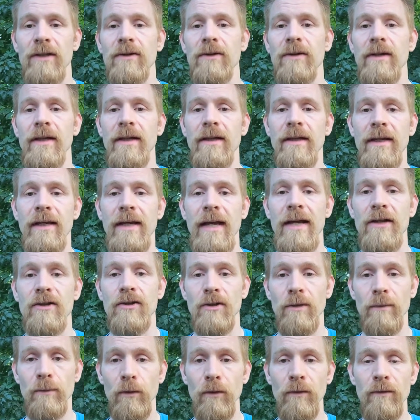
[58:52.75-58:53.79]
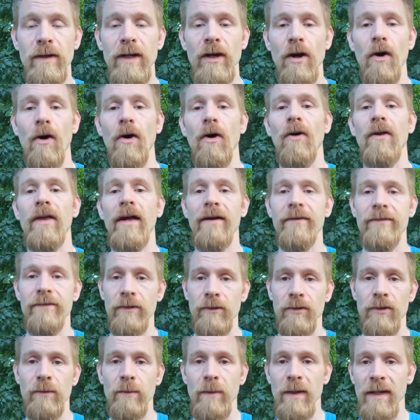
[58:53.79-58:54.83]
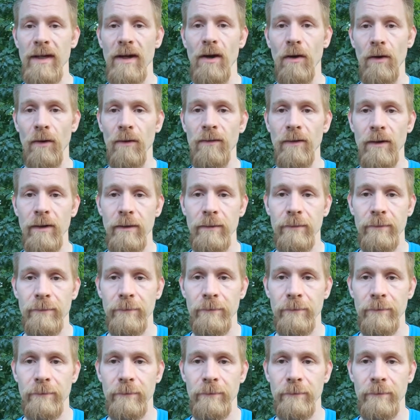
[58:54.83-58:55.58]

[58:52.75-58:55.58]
or anything as you're moving all that filter media over,